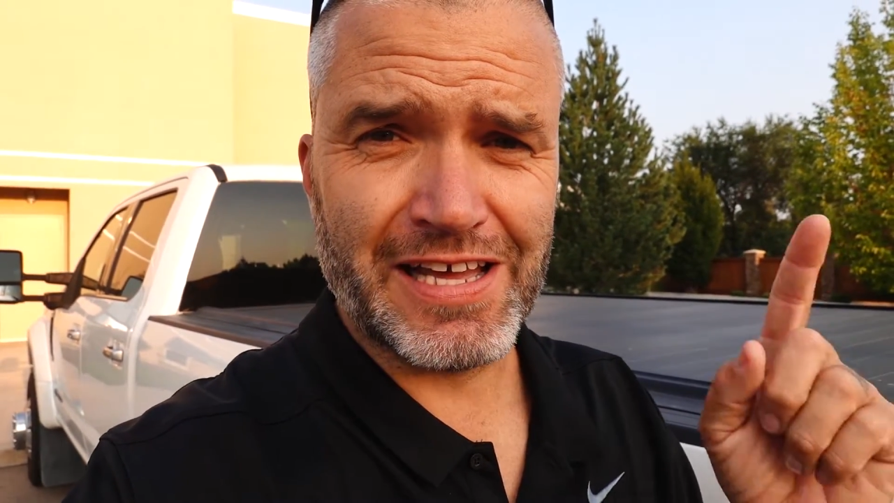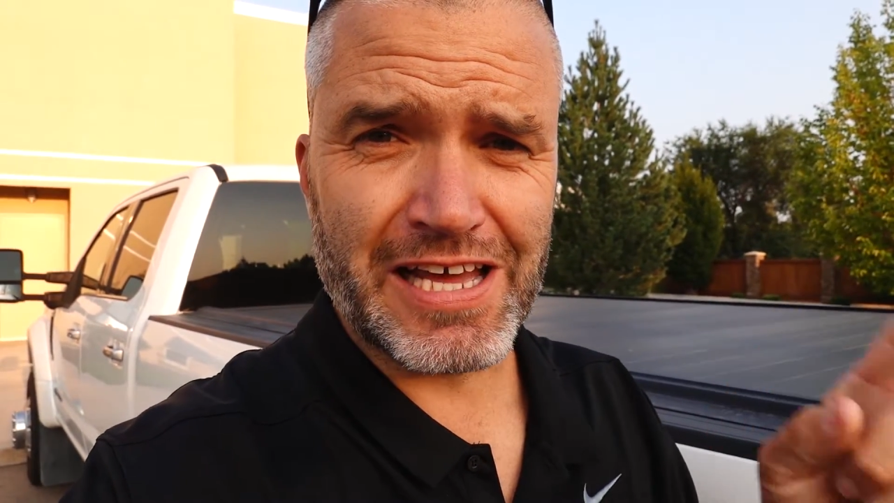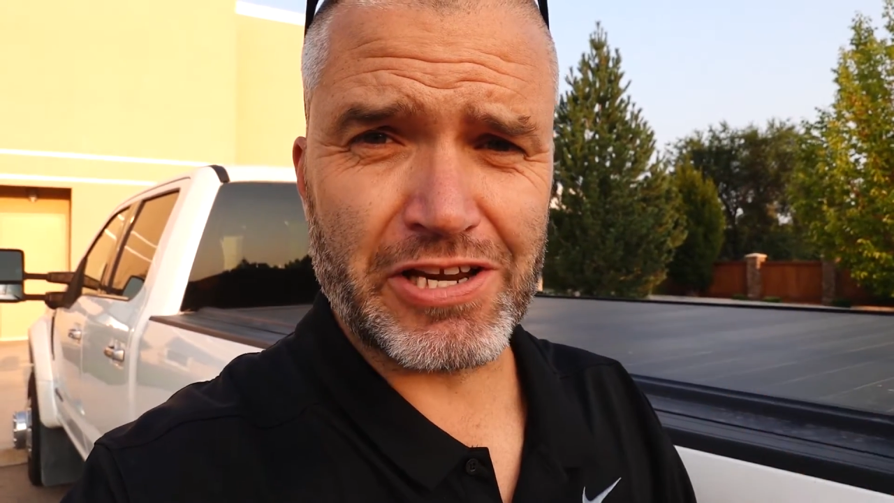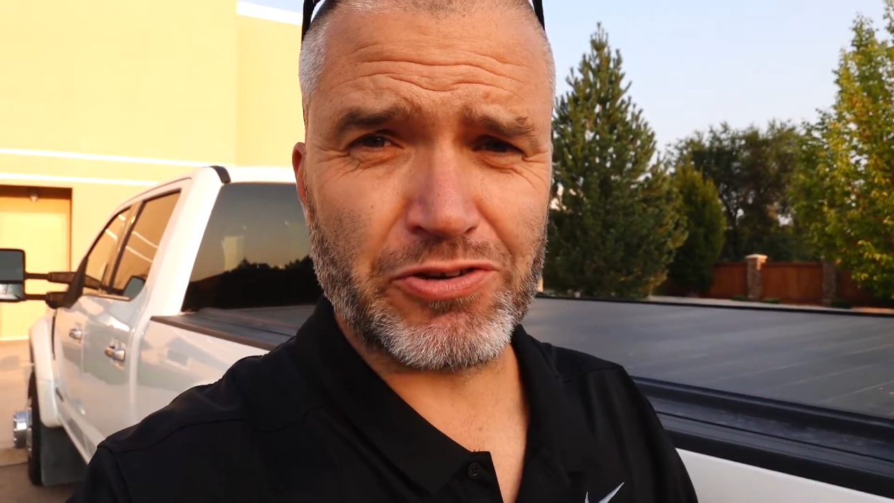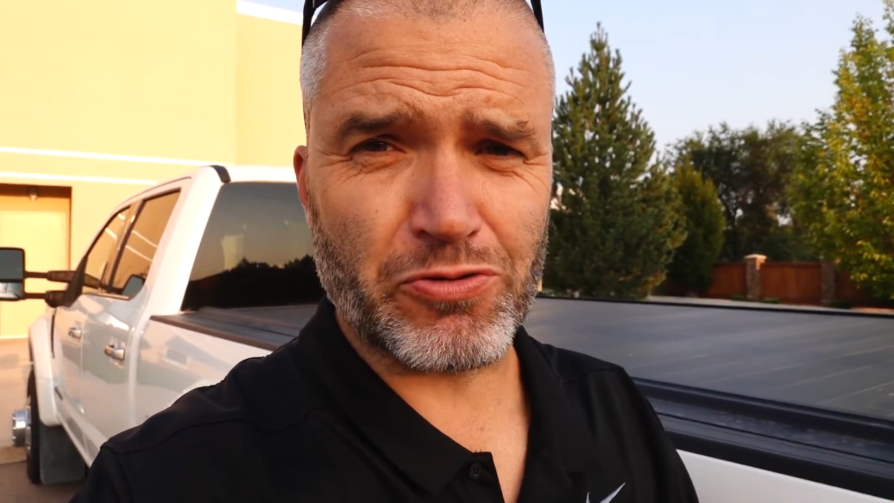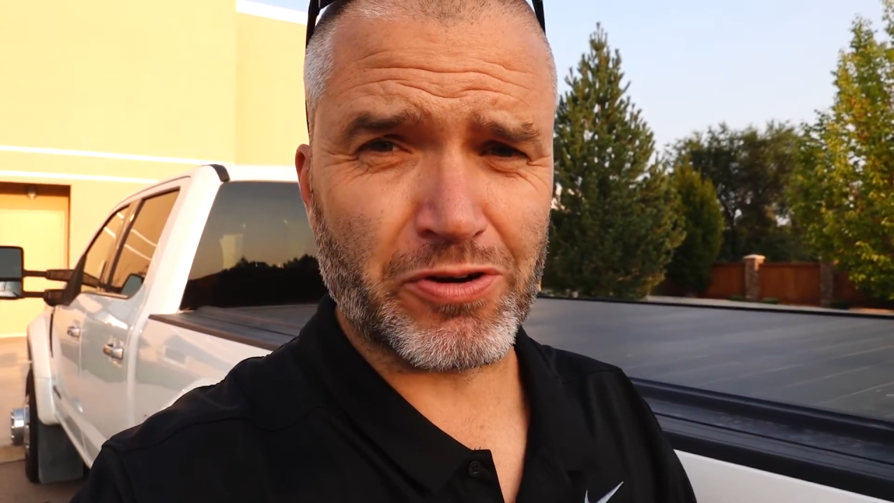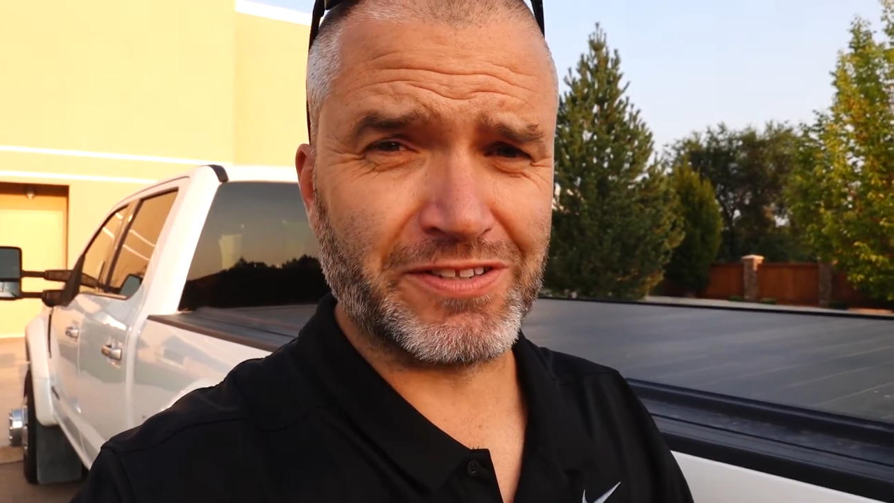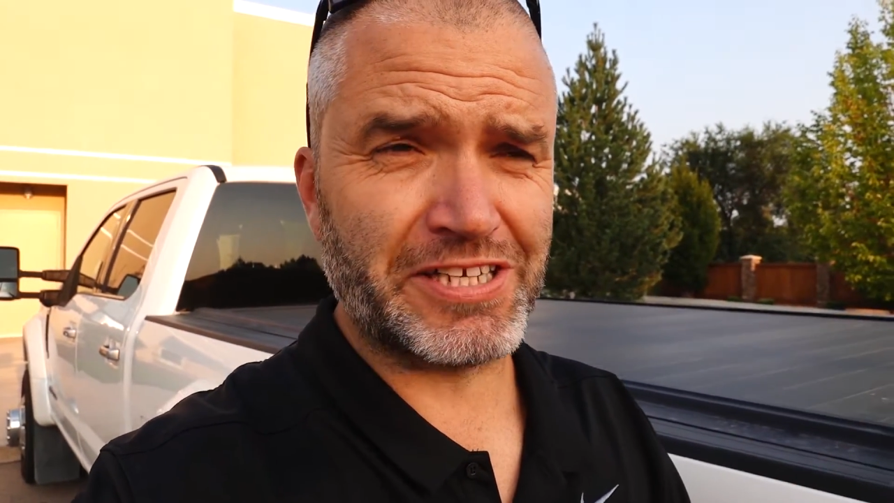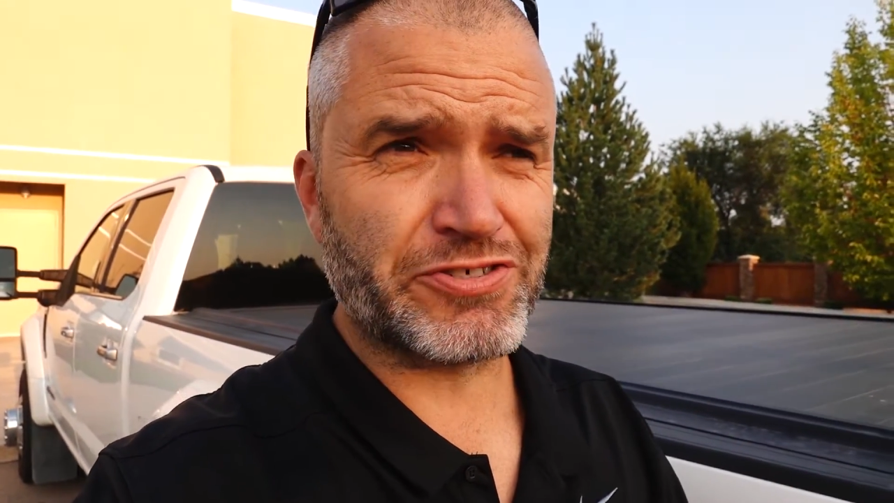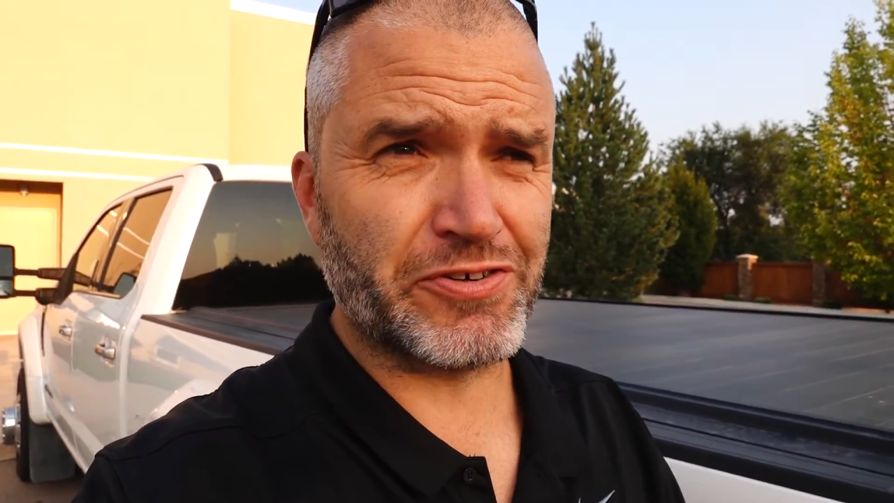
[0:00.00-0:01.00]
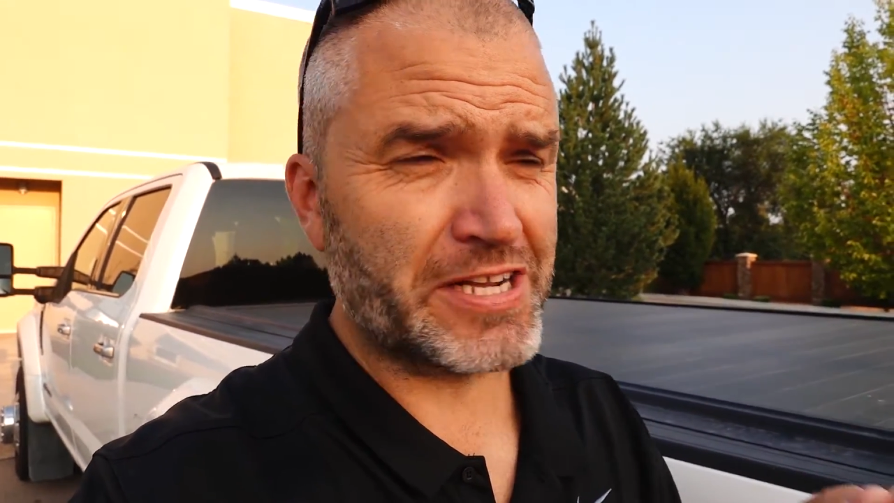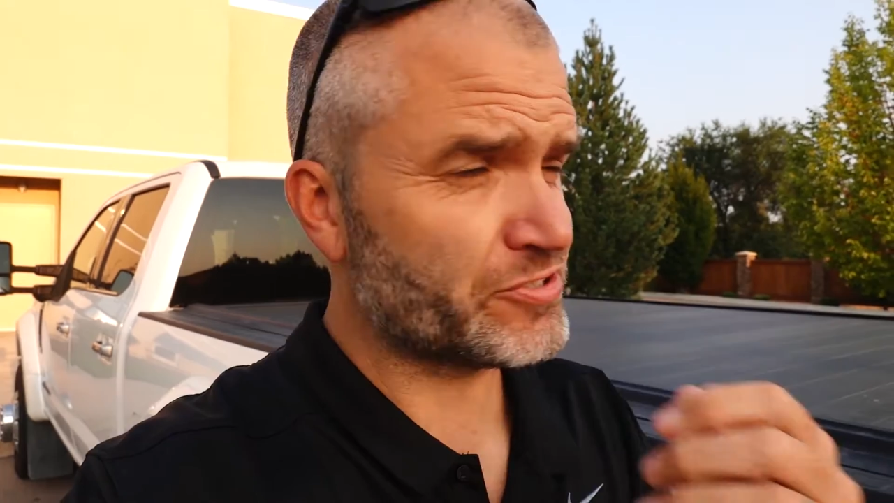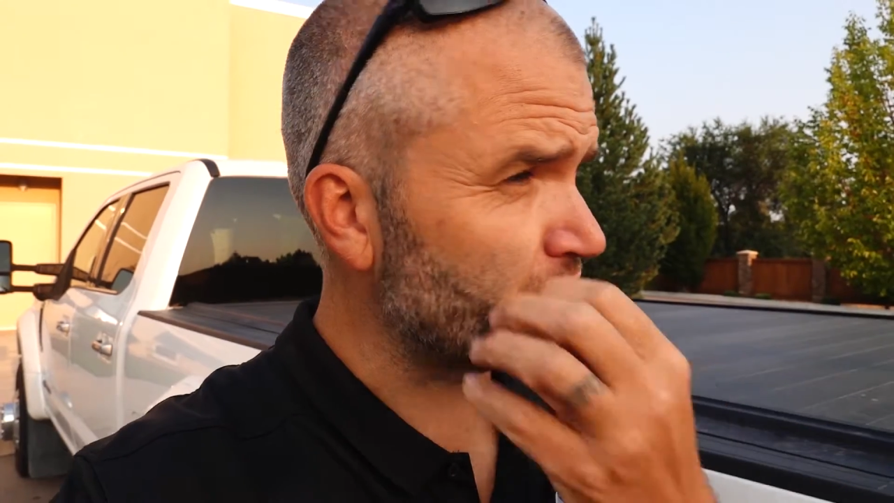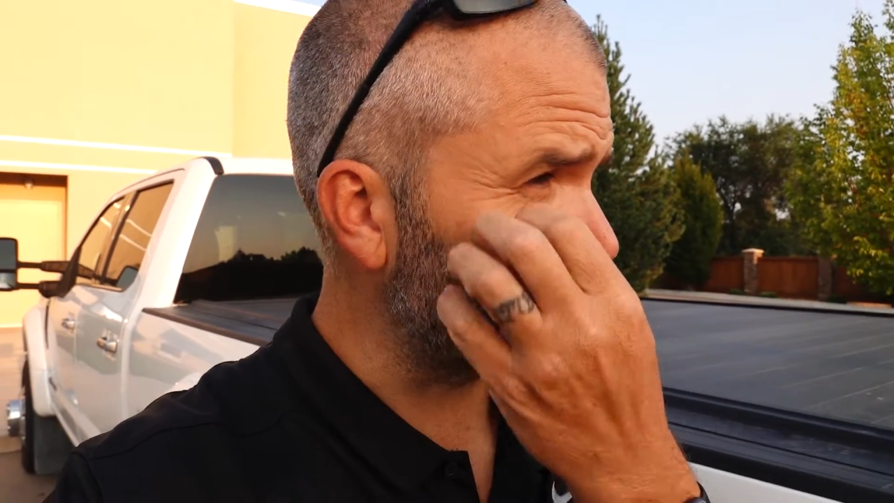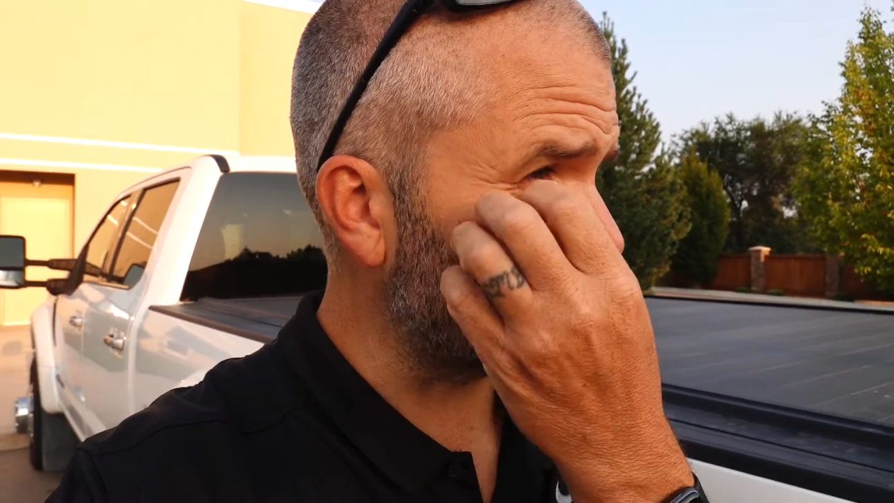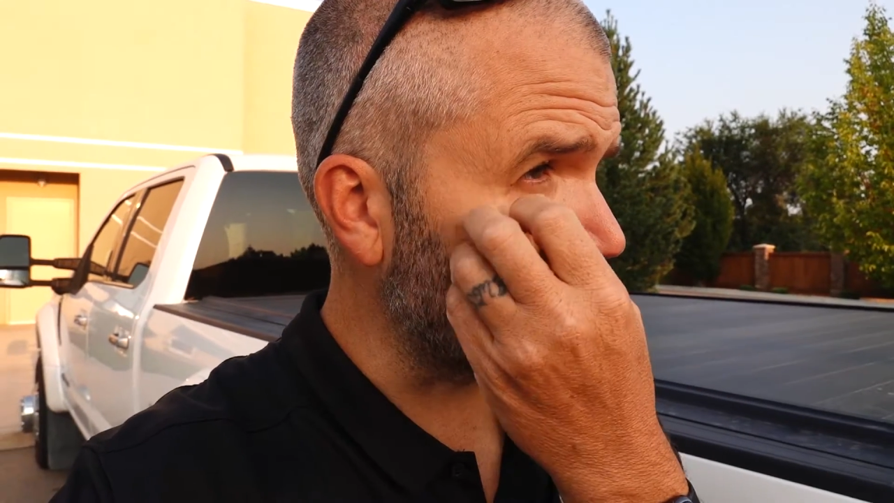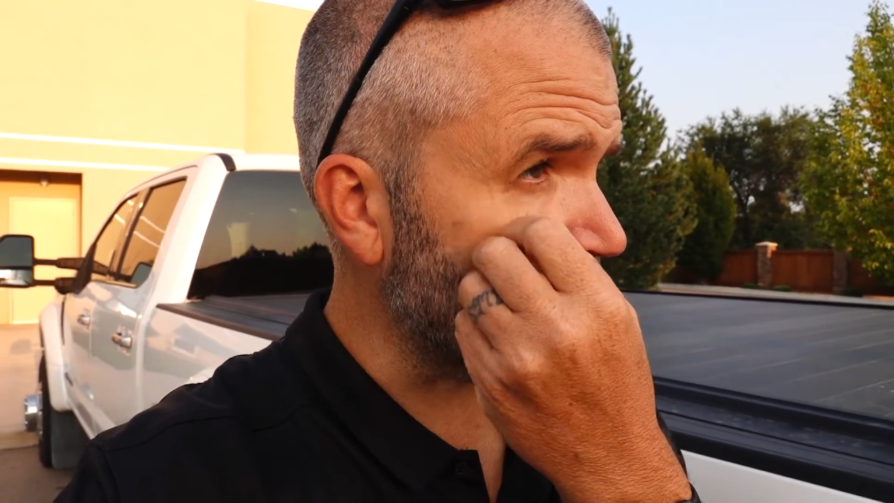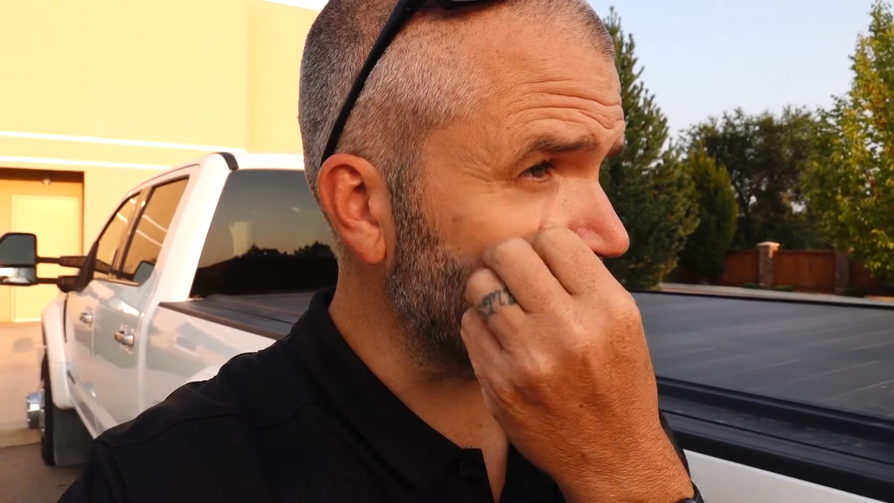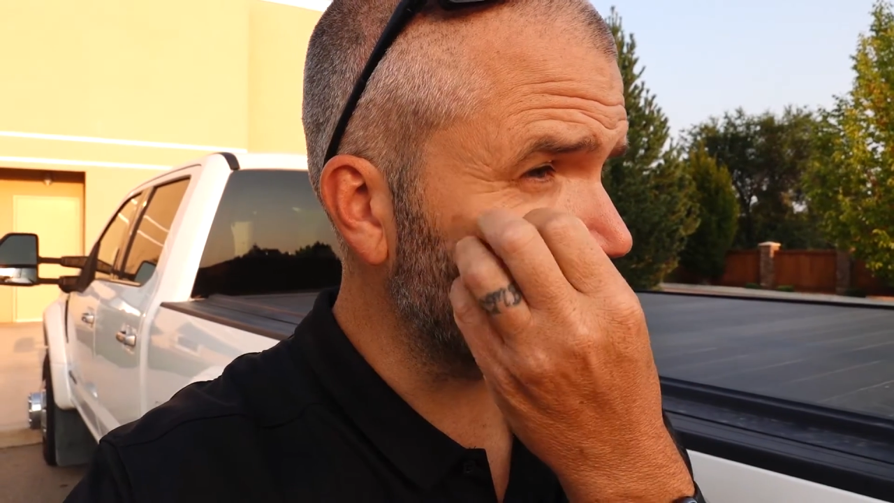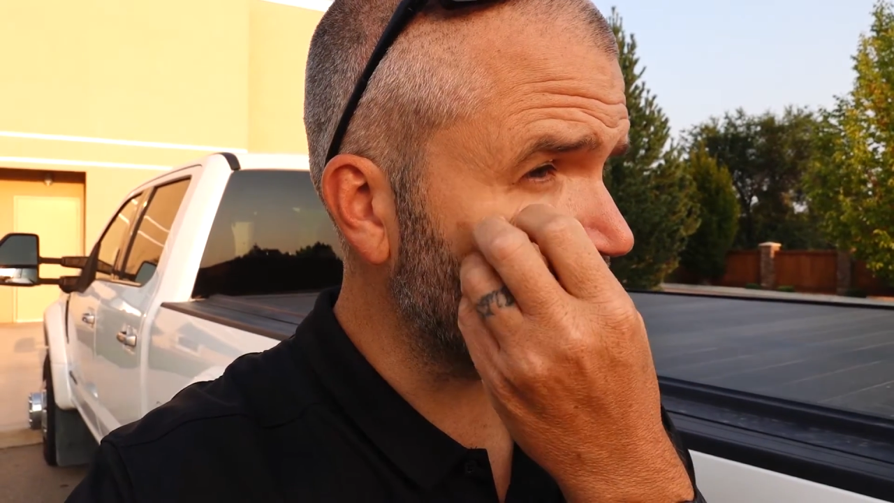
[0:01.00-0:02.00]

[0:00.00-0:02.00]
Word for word: heading toward Glacier National Park.